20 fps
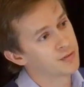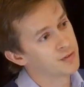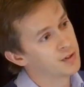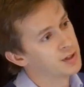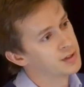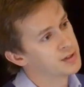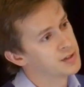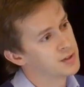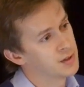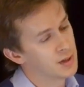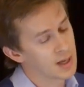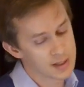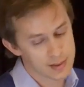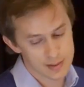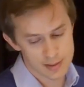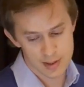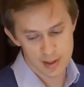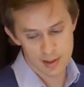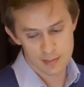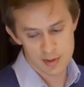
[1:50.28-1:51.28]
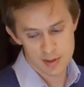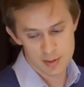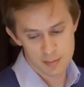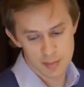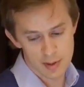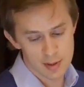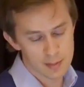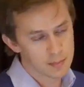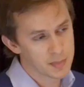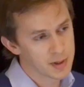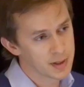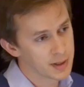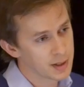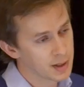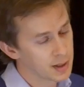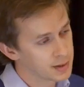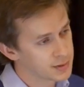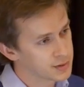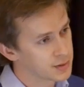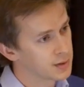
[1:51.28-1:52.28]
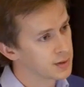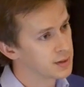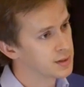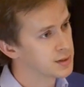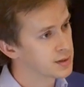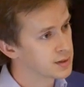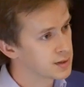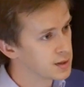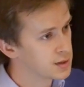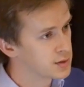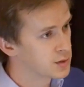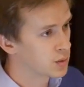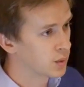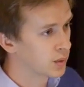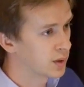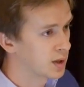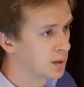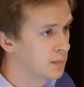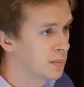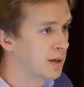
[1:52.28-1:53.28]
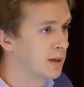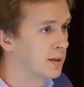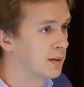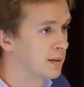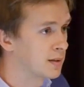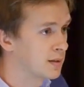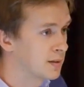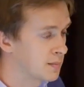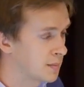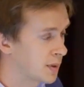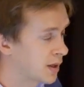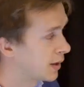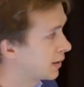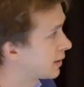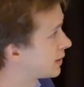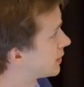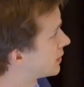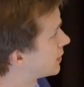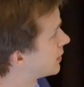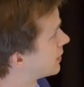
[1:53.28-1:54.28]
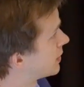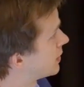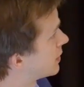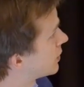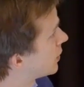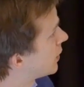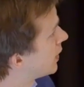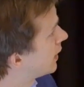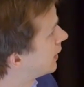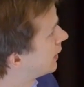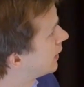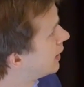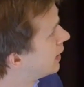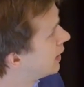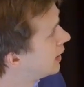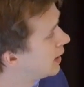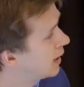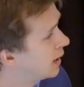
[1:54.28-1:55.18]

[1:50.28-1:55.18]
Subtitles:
refers to Alzheimer's, but the article is talking about Parkinson's as well.